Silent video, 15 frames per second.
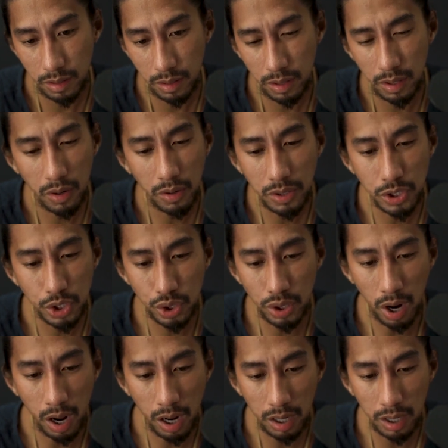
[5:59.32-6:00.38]
your
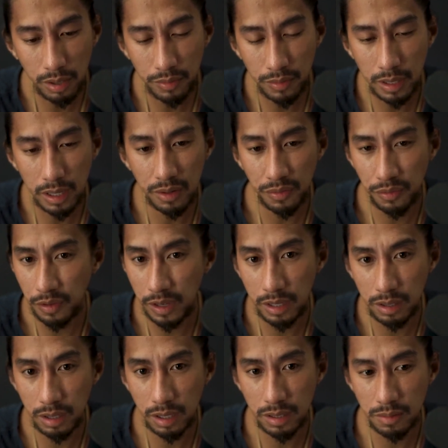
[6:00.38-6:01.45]
shock, I feel like
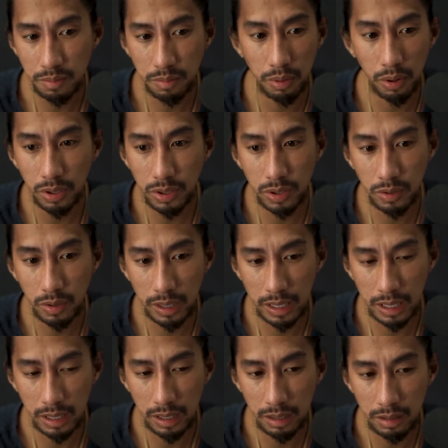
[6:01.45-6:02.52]
fate has brought you
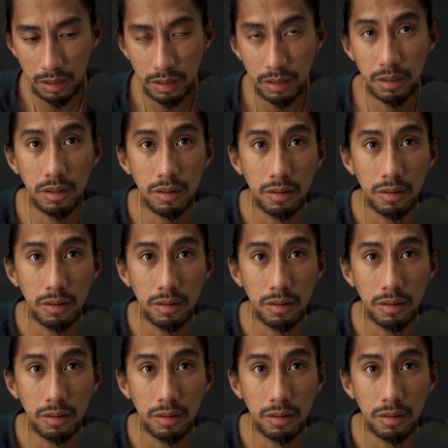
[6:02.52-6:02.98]
again, you